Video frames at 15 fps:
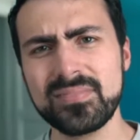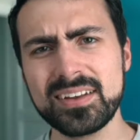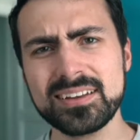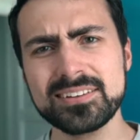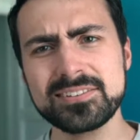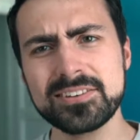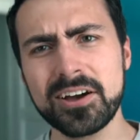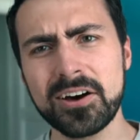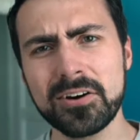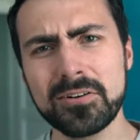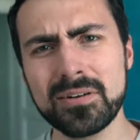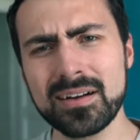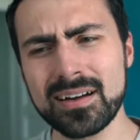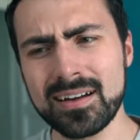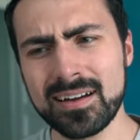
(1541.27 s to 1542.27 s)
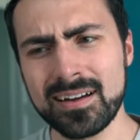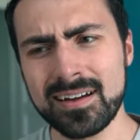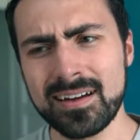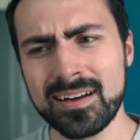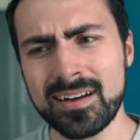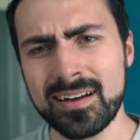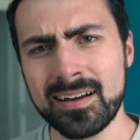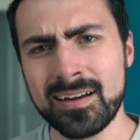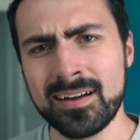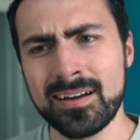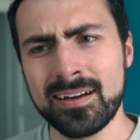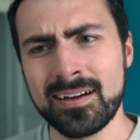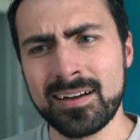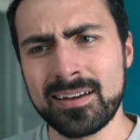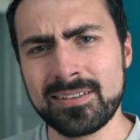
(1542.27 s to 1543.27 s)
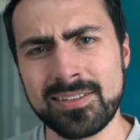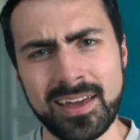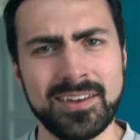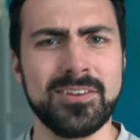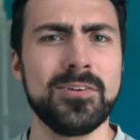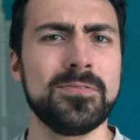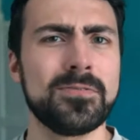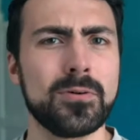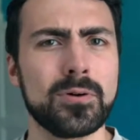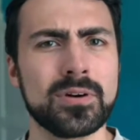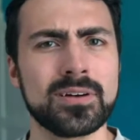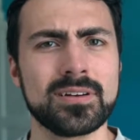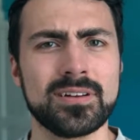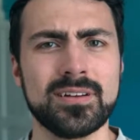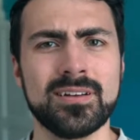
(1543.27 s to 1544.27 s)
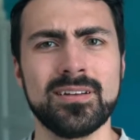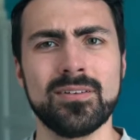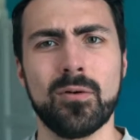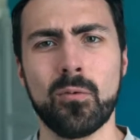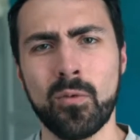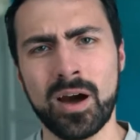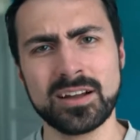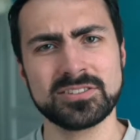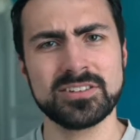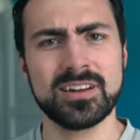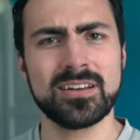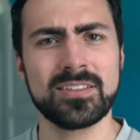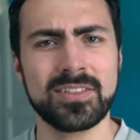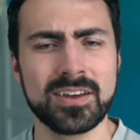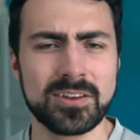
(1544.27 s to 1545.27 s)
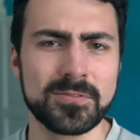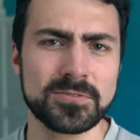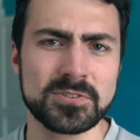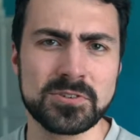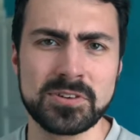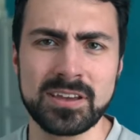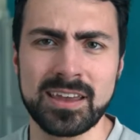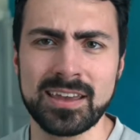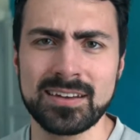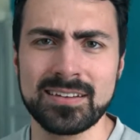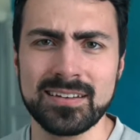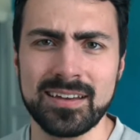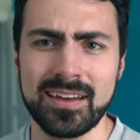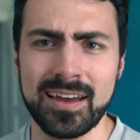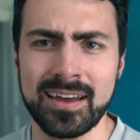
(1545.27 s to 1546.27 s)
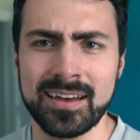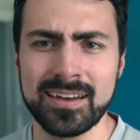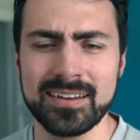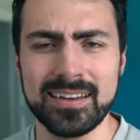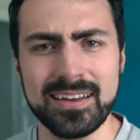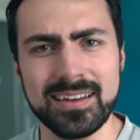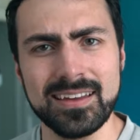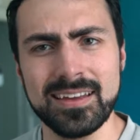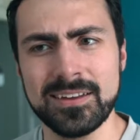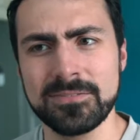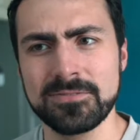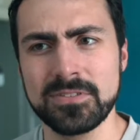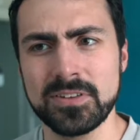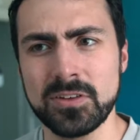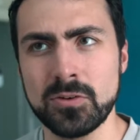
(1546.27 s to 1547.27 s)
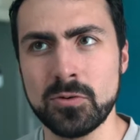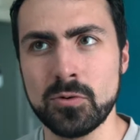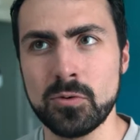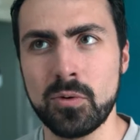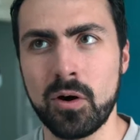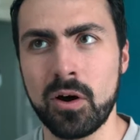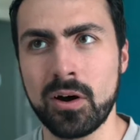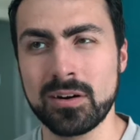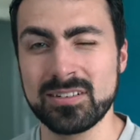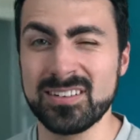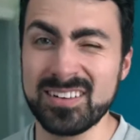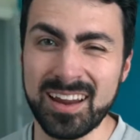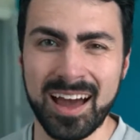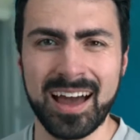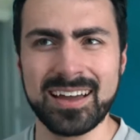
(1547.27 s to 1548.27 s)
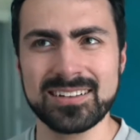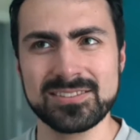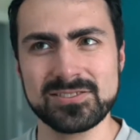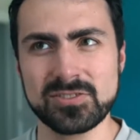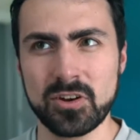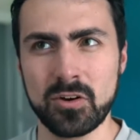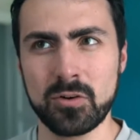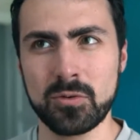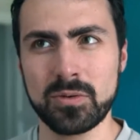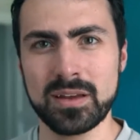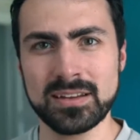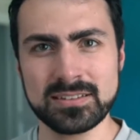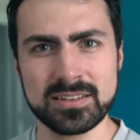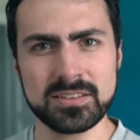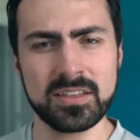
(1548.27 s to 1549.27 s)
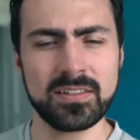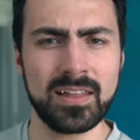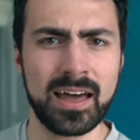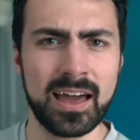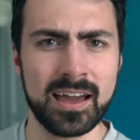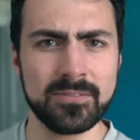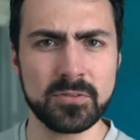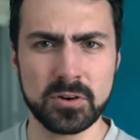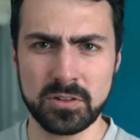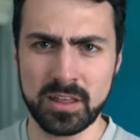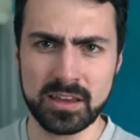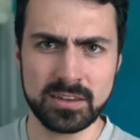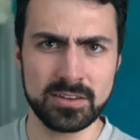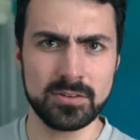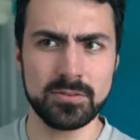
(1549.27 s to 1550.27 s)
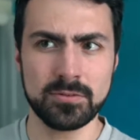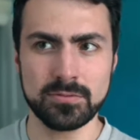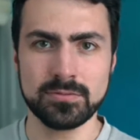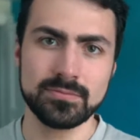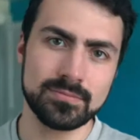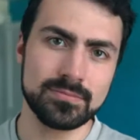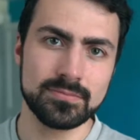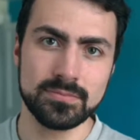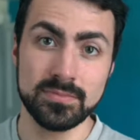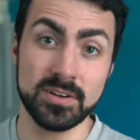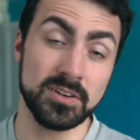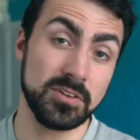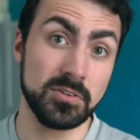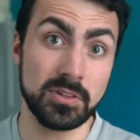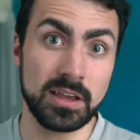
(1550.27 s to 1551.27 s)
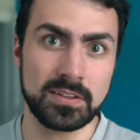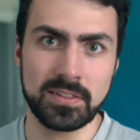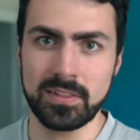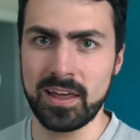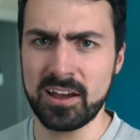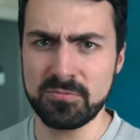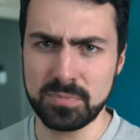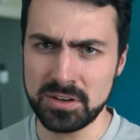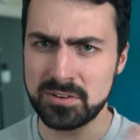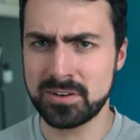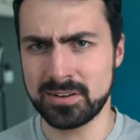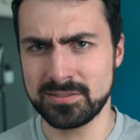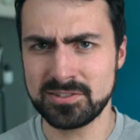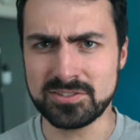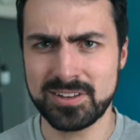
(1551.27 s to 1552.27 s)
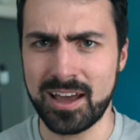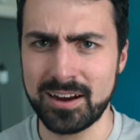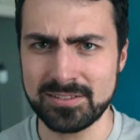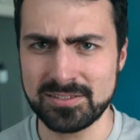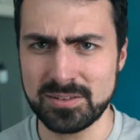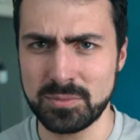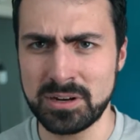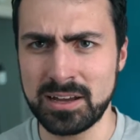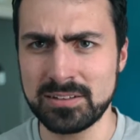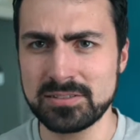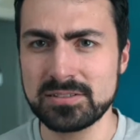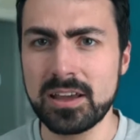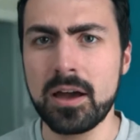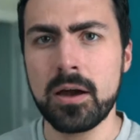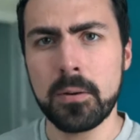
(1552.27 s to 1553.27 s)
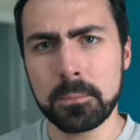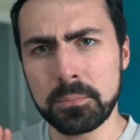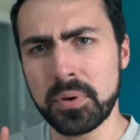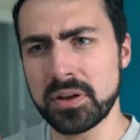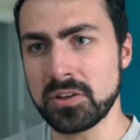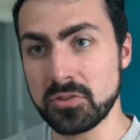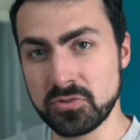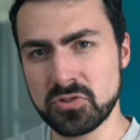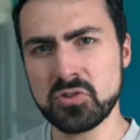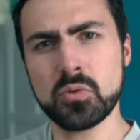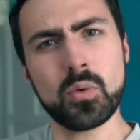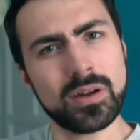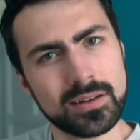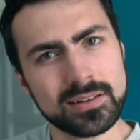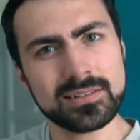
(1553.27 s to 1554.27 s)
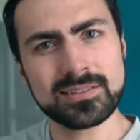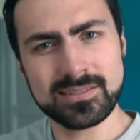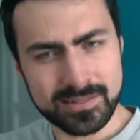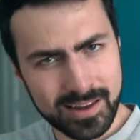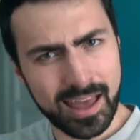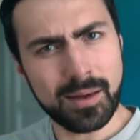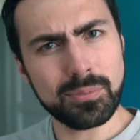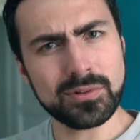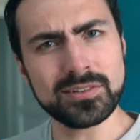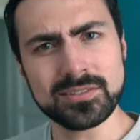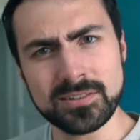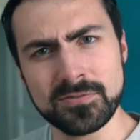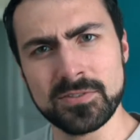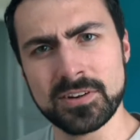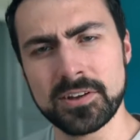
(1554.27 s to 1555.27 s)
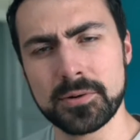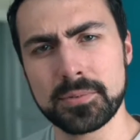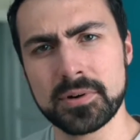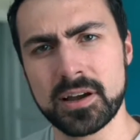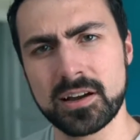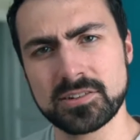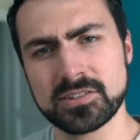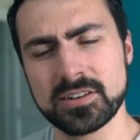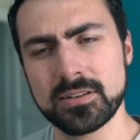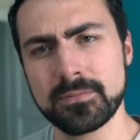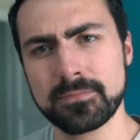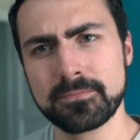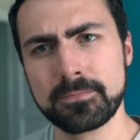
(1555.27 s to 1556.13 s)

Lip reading: So thank you for watching. Thank you for tuning in. If you are not so into the live, or like you like the live, but you're going to just hire someone else, but you do want to dabble into video production,